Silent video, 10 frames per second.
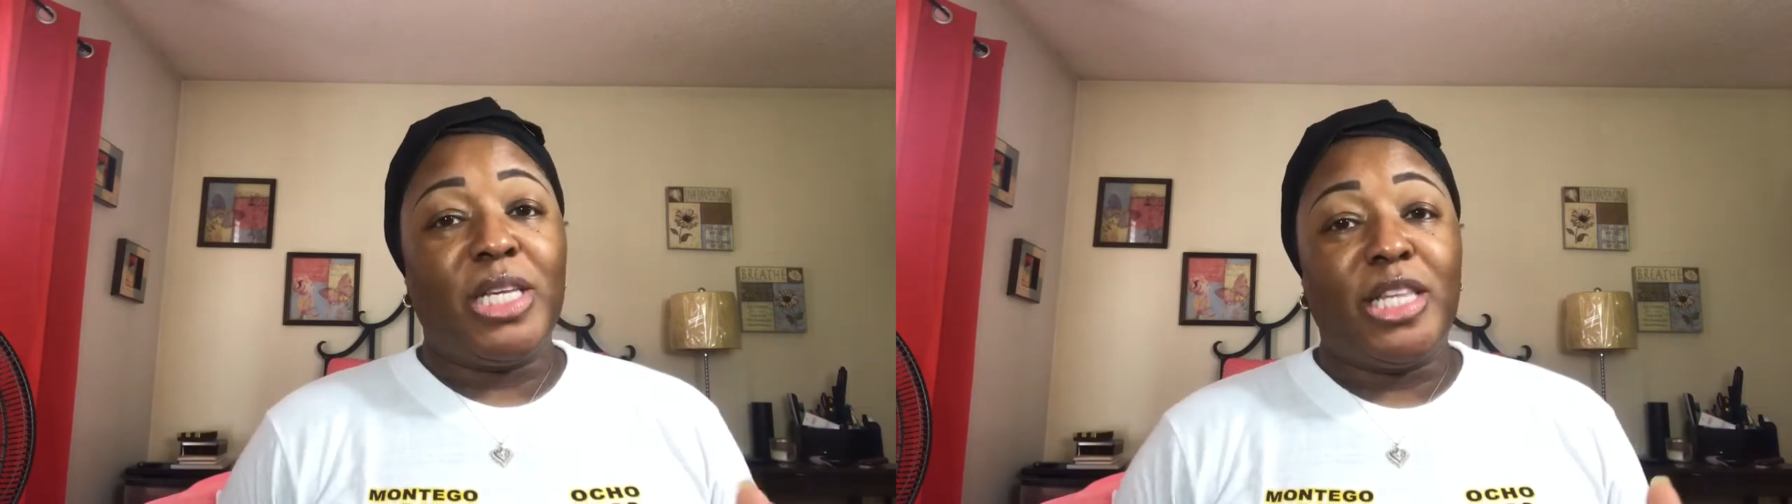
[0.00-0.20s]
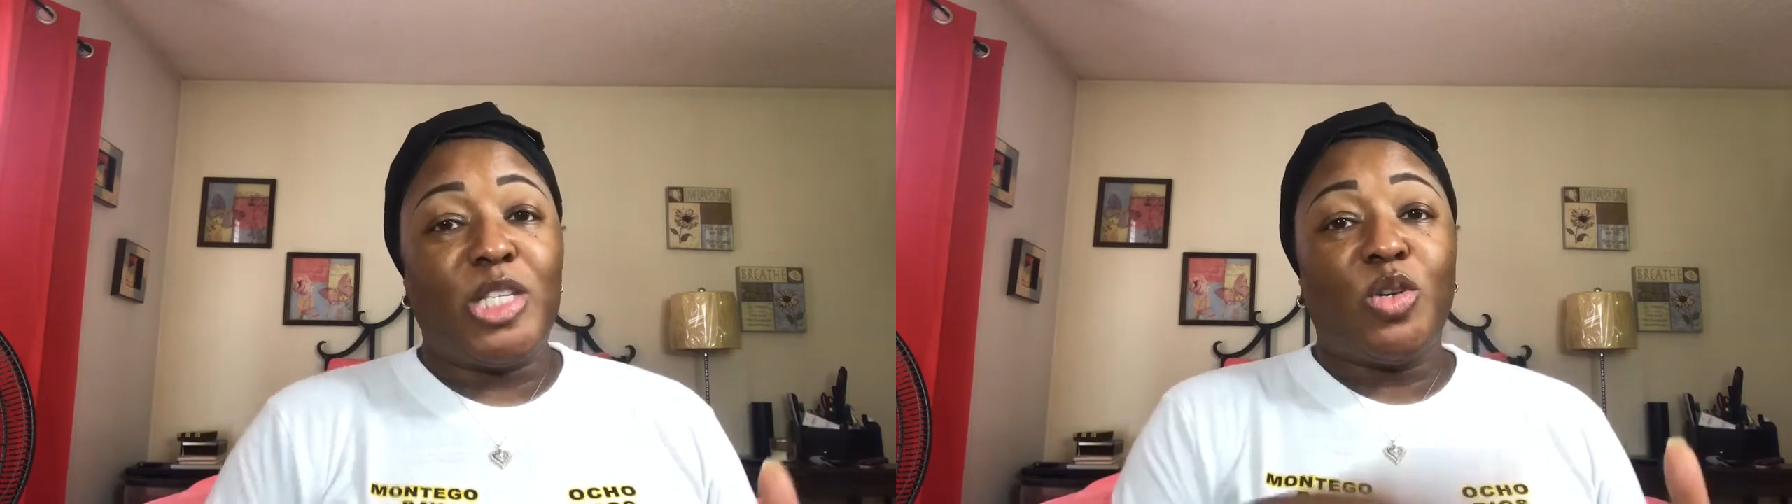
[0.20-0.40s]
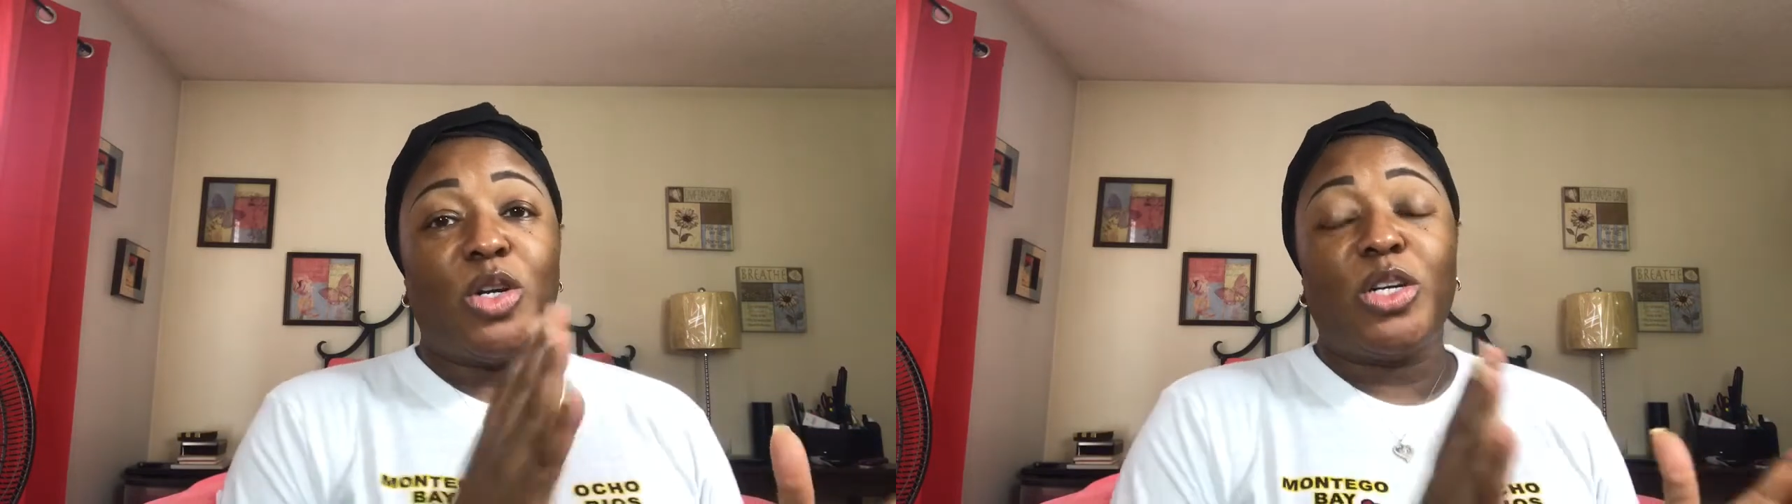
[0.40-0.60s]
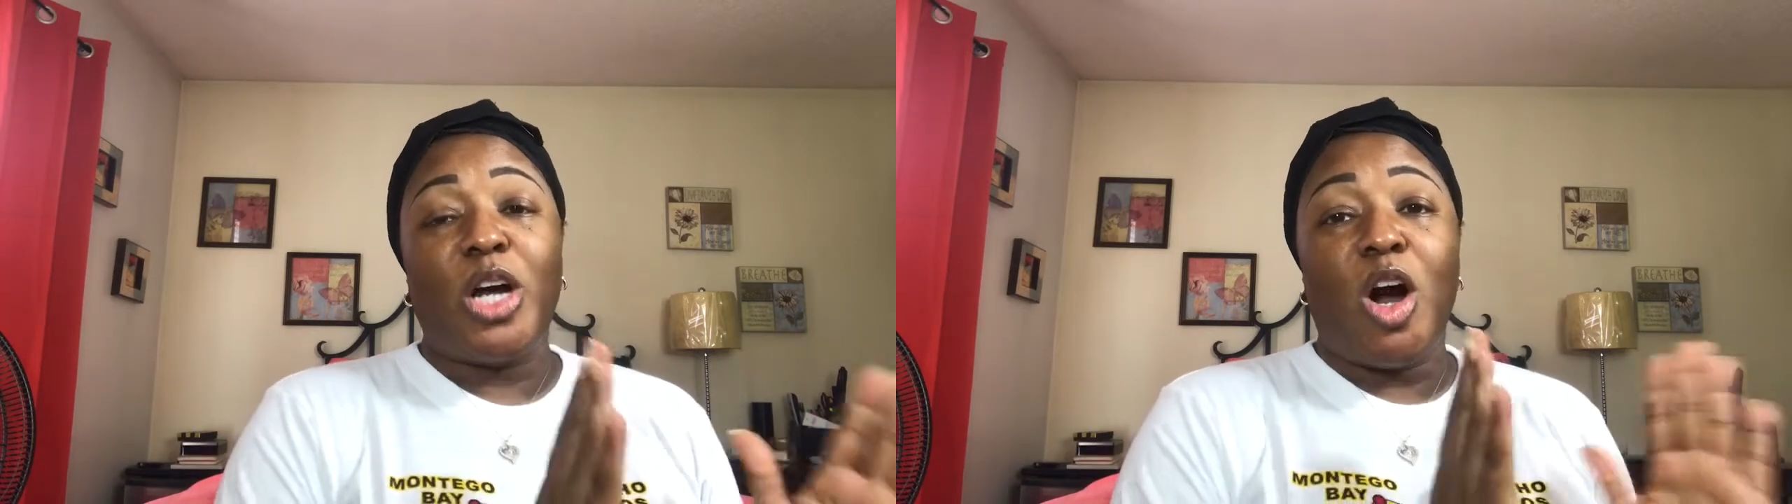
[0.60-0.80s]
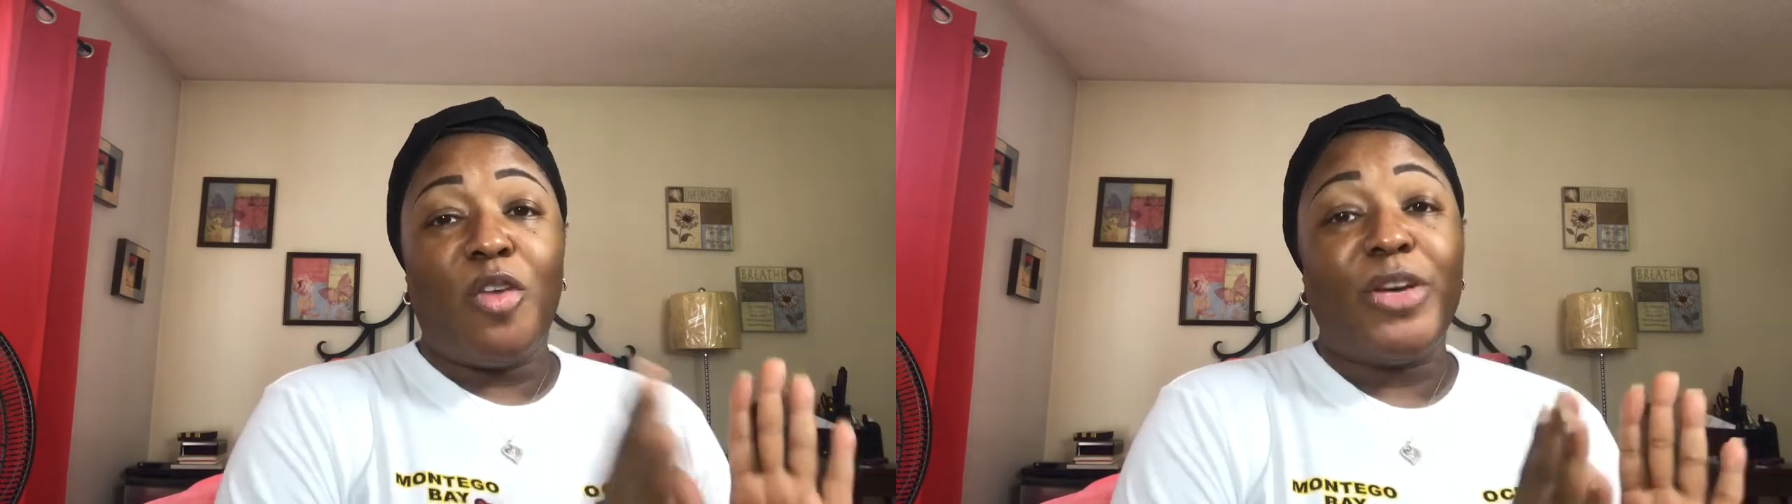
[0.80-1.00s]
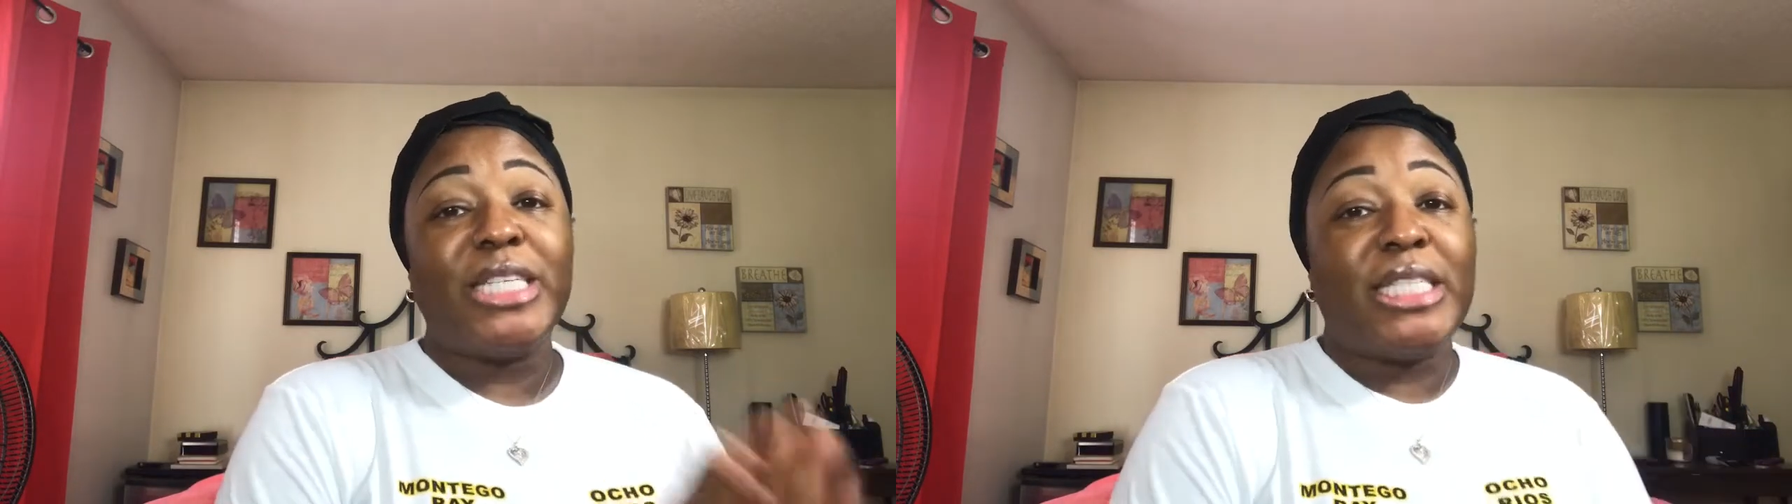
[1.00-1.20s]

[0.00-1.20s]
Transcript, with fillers: and they start off at